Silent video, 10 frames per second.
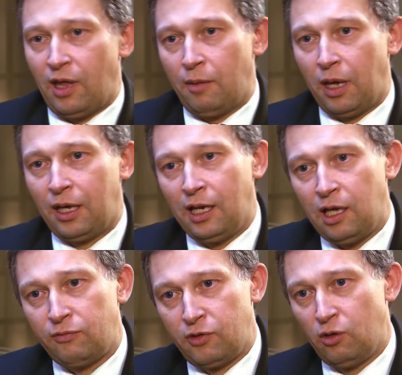them a clear
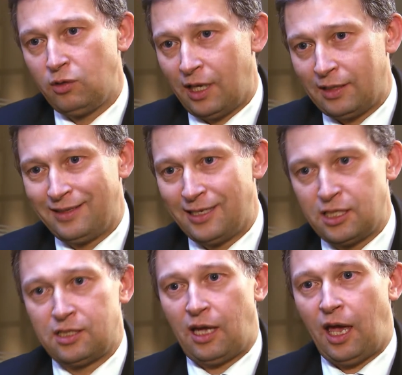view that this
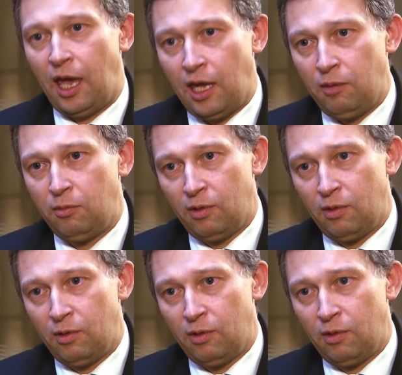is a